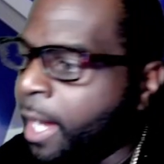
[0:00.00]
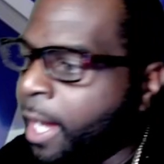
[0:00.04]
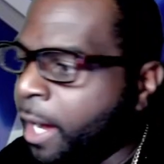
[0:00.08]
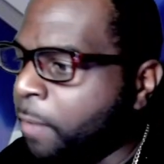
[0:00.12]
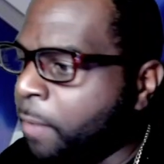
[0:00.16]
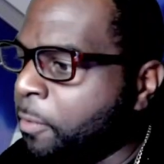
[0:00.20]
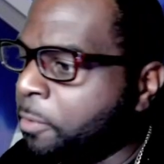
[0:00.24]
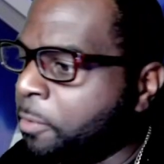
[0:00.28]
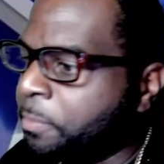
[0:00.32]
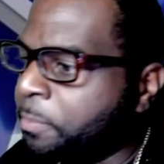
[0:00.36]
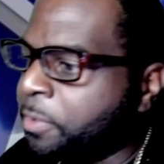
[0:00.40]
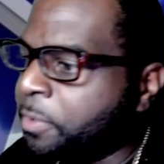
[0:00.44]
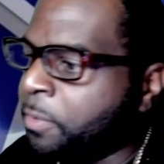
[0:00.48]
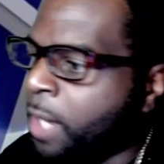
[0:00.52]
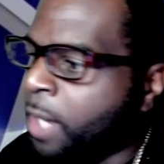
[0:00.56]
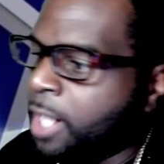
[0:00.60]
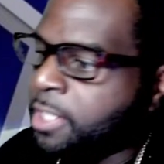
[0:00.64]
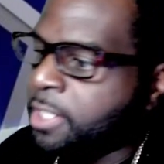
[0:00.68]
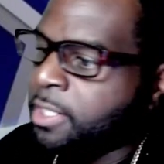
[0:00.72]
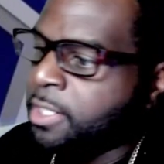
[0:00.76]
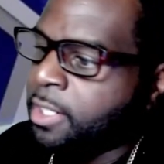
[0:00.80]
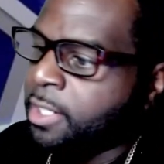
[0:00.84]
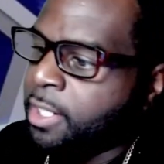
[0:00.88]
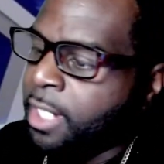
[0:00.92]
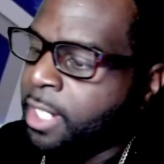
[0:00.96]
won't be
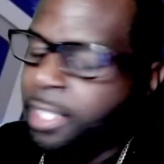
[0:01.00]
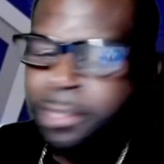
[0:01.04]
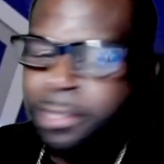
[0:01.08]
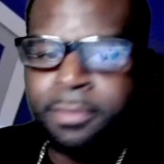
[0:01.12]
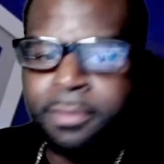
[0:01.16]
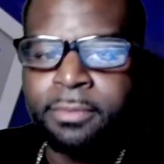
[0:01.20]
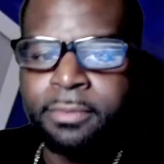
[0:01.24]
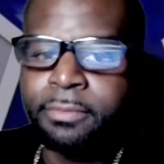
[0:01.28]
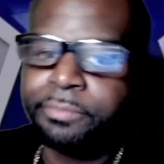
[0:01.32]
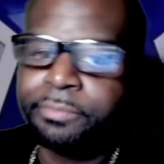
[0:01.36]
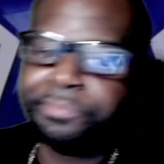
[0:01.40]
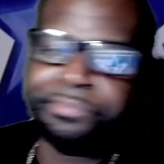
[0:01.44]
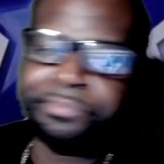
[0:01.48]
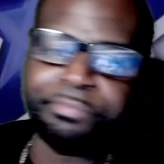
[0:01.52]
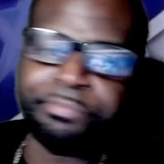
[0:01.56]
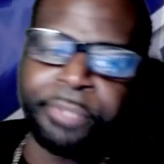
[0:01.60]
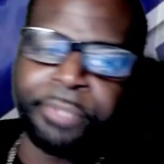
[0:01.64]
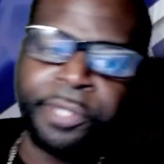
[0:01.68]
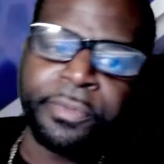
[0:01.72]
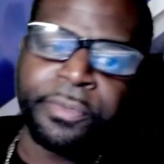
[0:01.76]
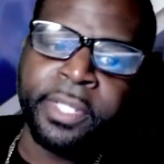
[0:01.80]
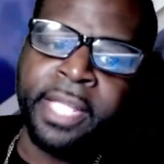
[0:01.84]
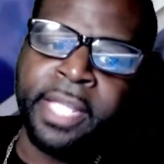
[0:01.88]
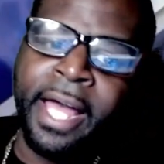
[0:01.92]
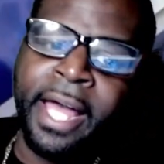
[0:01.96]
watching, and I'll be
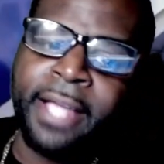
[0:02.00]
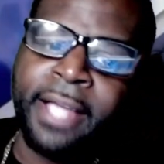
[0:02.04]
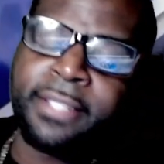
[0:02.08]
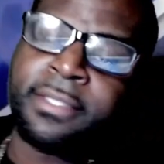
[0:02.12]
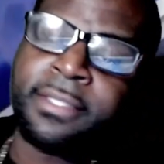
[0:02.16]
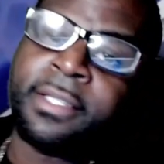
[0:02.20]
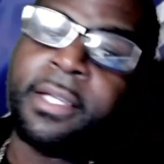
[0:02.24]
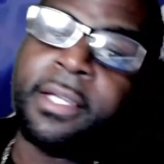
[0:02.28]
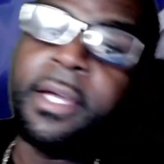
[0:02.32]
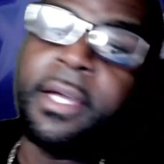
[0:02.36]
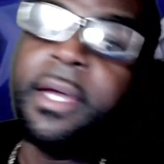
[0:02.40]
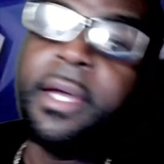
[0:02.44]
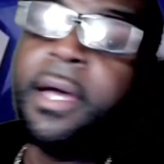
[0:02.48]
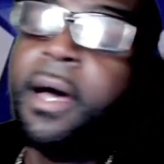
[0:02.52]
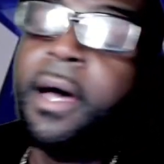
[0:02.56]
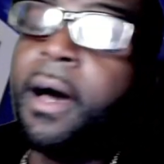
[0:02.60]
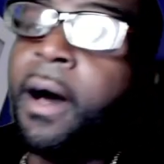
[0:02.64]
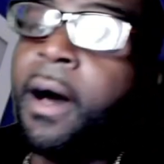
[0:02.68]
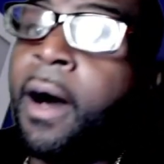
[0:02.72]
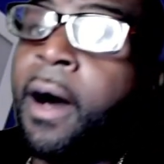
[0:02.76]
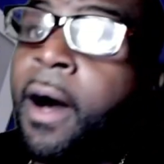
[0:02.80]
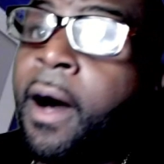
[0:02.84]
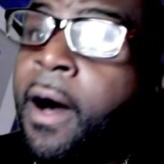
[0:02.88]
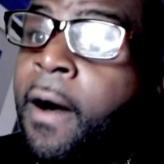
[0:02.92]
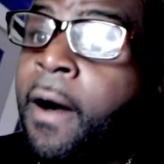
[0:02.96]
relaxing.
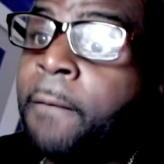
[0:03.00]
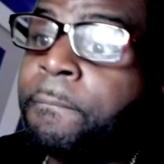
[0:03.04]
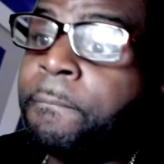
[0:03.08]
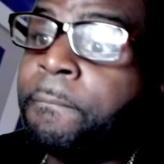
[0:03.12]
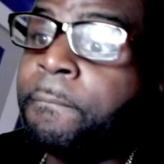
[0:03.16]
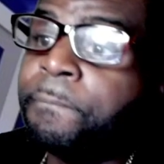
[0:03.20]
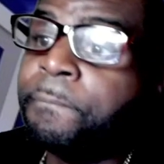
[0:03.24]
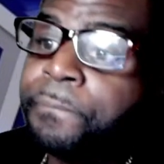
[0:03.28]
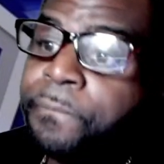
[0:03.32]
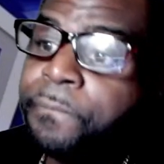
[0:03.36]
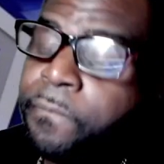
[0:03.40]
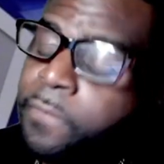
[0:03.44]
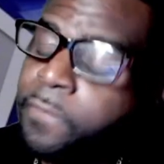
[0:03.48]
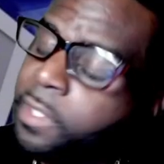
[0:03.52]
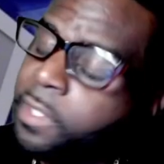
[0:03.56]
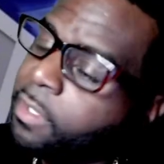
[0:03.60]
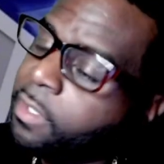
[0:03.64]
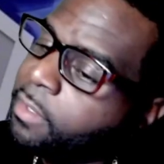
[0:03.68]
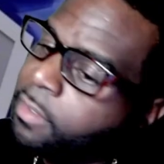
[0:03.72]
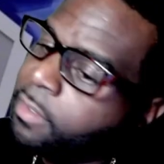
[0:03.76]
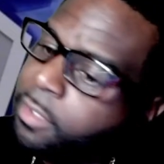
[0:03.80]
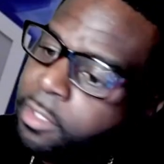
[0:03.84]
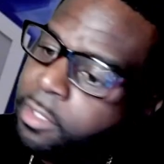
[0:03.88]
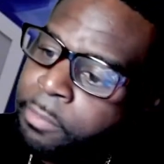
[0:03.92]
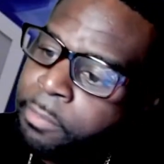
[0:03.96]
Um,
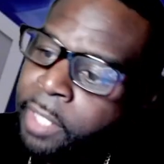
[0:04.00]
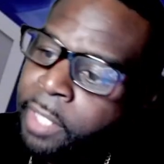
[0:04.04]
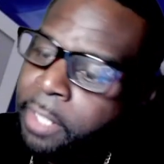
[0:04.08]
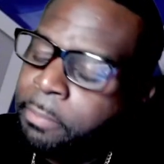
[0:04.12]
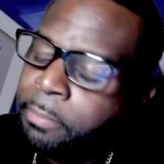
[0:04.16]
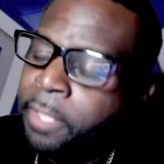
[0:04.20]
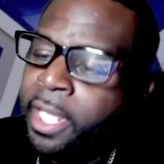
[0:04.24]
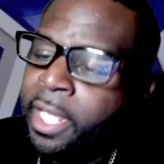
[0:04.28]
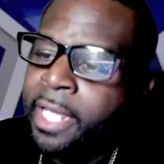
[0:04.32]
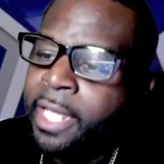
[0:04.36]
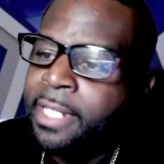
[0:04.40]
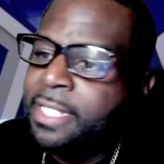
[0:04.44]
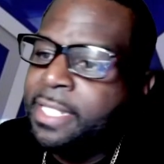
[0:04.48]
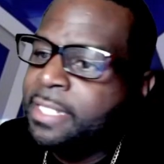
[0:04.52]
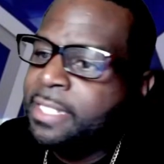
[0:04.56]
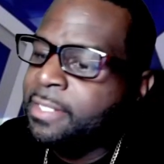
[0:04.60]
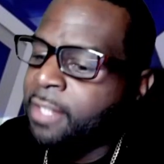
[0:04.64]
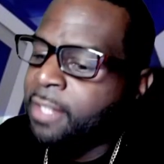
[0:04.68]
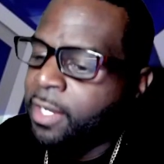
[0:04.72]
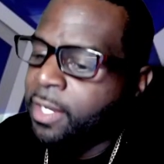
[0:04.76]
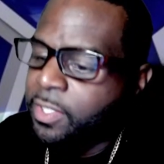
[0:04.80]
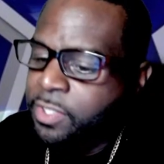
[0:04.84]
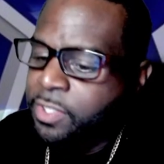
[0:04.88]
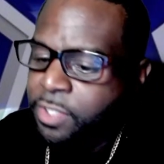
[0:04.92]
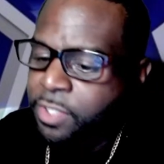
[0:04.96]
but man, it
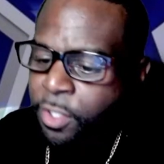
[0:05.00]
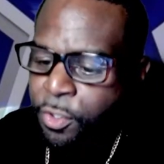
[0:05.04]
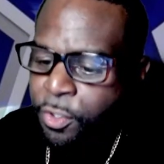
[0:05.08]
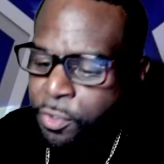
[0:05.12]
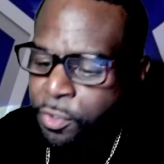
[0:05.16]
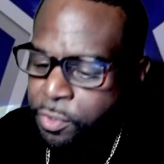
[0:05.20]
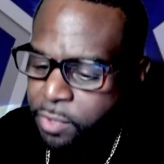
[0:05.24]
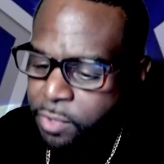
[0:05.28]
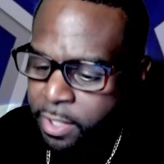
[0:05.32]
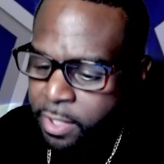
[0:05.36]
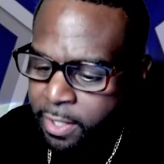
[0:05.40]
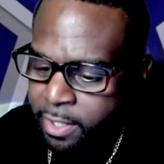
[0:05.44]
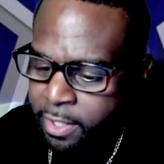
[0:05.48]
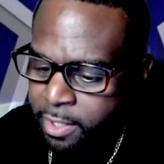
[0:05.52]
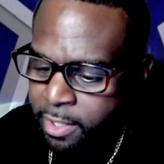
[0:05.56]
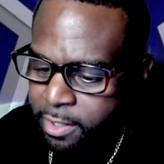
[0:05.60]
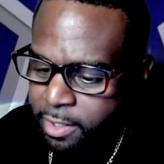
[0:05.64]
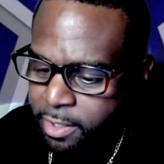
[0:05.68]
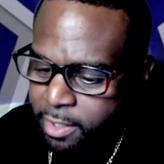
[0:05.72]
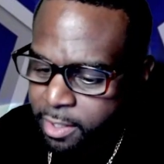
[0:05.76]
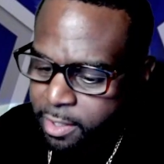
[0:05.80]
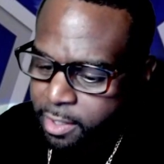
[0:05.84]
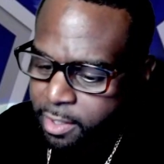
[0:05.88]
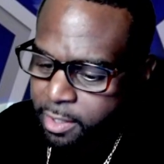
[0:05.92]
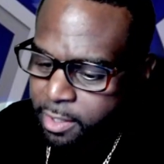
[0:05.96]
sucks. So. Uh,
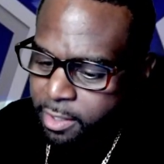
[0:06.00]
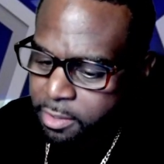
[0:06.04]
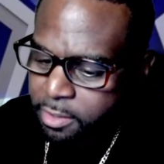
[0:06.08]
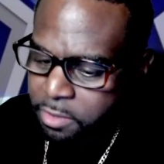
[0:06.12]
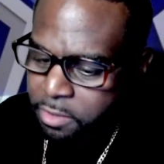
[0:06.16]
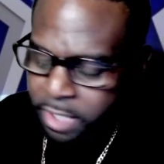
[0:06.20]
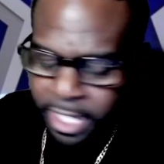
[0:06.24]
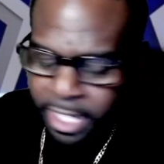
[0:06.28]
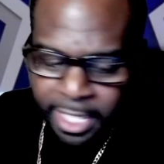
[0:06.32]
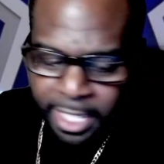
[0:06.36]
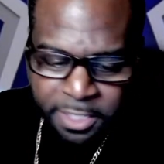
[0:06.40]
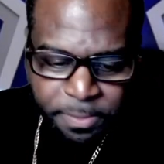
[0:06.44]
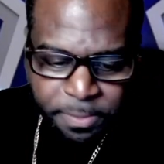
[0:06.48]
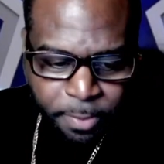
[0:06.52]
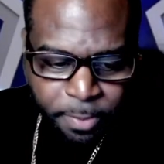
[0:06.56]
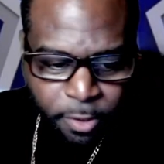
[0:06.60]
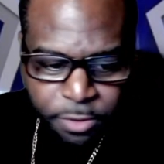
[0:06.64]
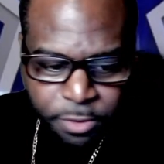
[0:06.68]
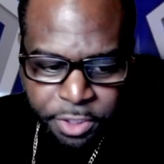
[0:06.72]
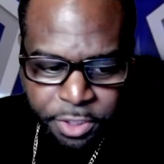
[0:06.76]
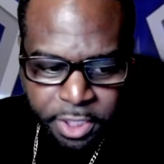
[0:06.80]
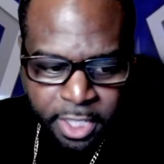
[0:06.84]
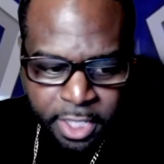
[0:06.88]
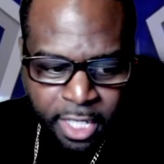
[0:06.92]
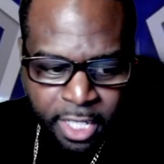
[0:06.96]
you guys
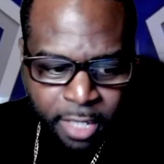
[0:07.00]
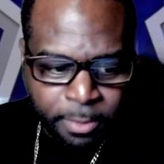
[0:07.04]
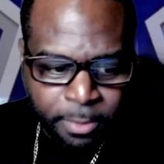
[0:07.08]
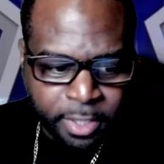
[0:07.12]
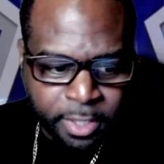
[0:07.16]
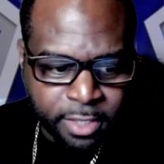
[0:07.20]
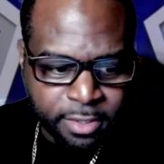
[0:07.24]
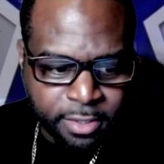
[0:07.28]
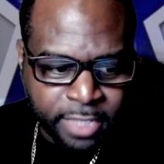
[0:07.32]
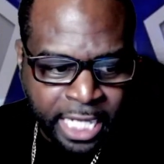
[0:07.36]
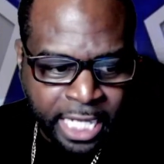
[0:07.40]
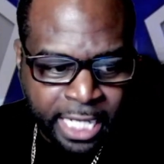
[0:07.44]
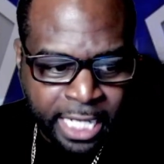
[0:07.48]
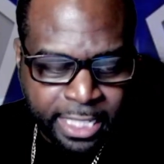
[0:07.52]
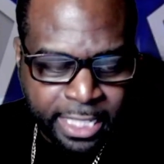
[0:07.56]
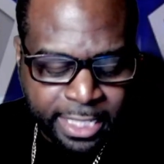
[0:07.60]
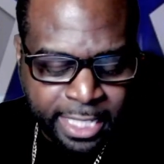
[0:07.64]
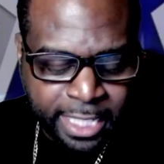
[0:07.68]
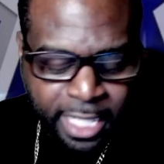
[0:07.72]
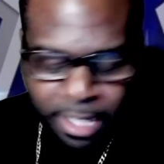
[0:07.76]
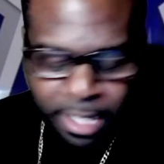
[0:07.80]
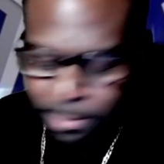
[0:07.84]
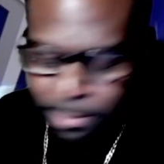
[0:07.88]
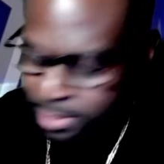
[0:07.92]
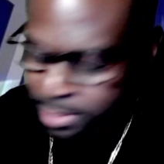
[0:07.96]
post your comments down in the
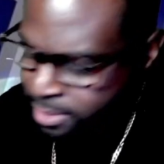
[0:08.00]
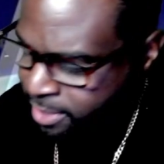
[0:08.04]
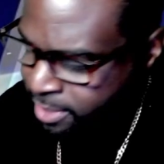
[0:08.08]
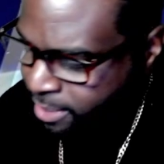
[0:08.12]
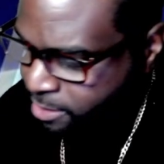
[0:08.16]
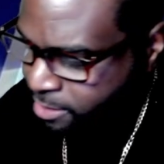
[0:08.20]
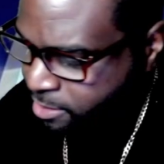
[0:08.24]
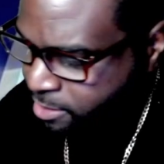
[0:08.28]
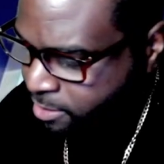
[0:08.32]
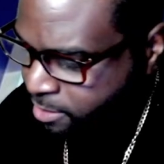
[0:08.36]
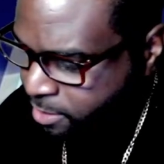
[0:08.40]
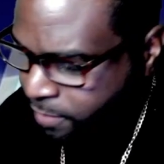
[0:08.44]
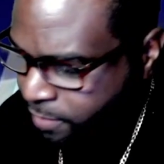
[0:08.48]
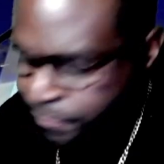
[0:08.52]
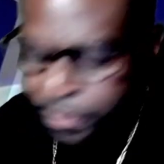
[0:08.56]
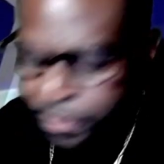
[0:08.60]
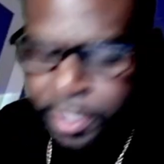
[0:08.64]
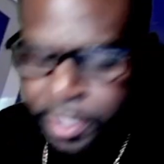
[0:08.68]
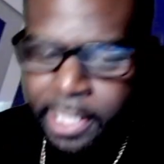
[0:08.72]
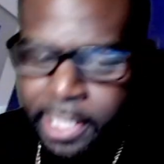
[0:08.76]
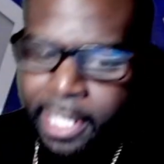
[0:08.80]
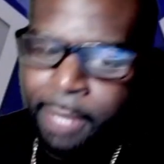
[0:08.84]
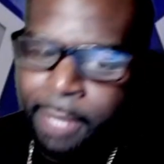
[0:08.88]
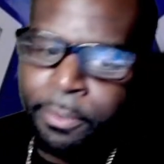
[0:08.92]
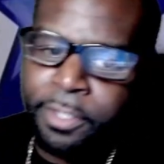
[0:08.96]
comment section. If you're a
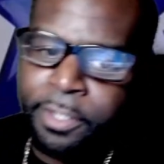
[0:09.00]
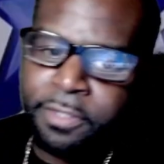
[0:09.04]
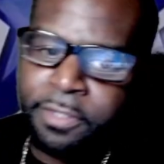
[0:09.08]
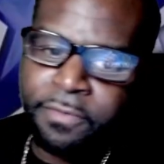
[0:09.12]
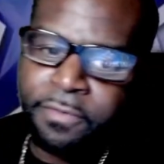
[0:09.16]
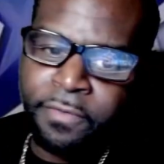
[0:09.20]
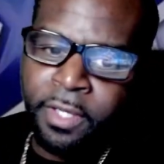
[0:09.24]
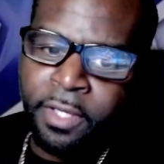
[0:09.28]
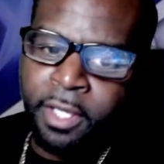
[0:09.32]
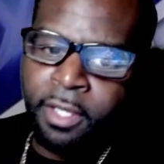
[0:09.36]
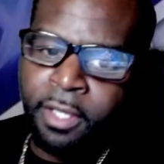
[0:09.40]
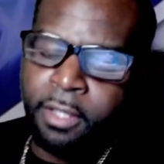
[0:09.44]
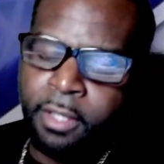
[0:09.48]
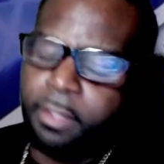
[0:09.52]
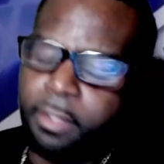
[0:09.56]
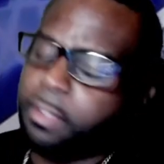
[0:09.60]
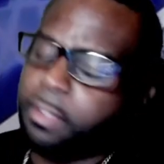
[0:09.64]
Cowboys fan,